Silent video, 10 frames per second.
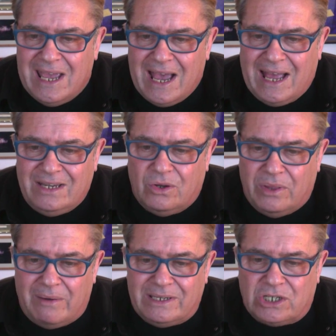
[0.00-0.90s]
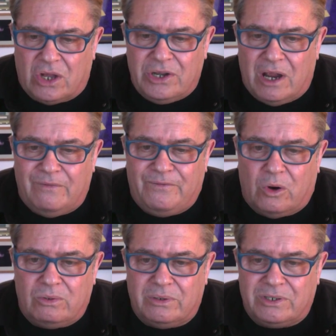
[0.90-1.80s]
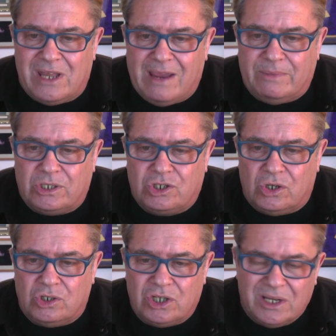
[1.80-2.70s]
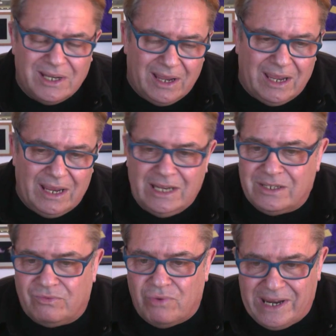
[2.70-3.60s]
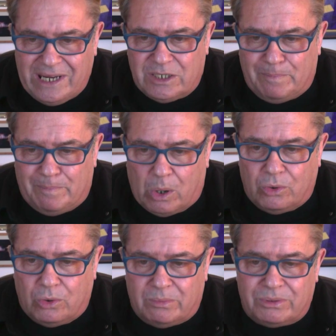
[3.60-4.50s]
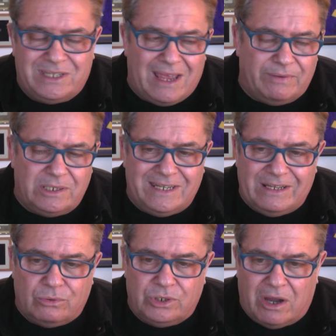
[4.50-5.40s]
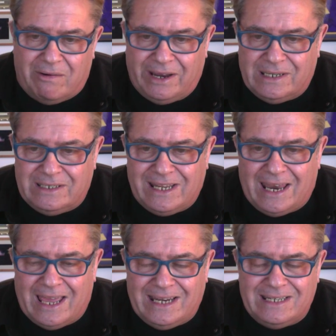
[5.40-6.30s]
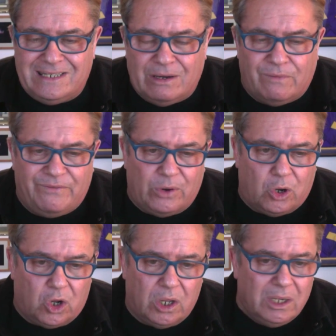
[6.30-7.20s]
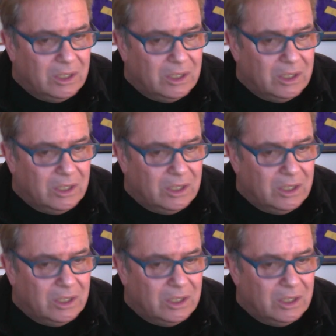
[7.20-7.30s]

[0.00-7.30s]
And although it's got no form to its name as such, it reads pulled up 7, 09, 08, 04.